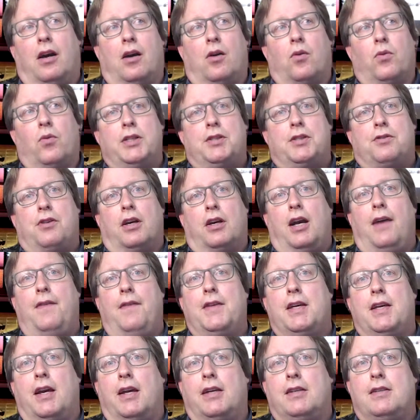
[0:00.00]
we struck on
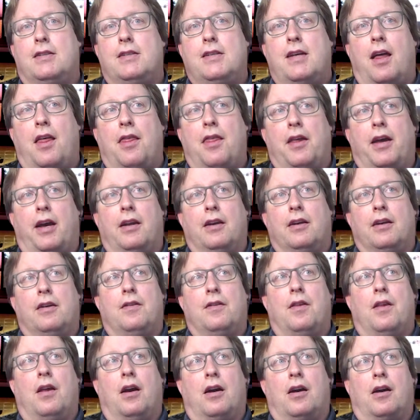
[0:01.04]
the idea that
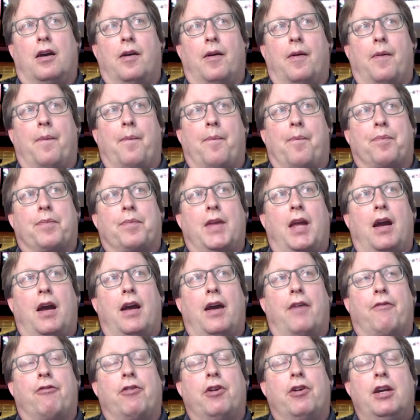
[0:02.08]

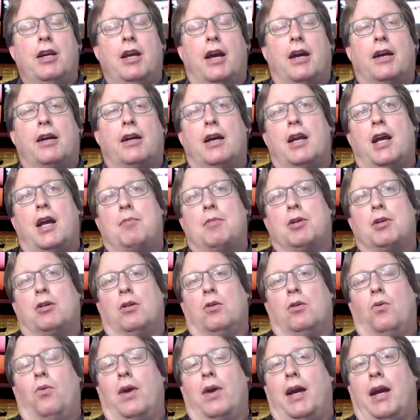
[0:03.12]
a very
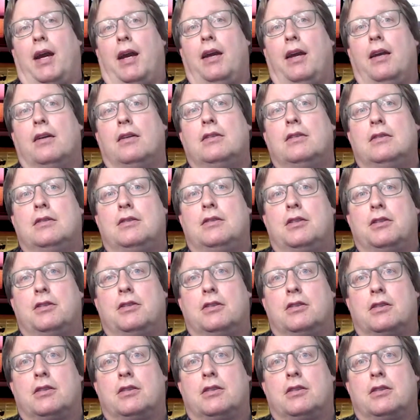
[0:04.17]
economical way to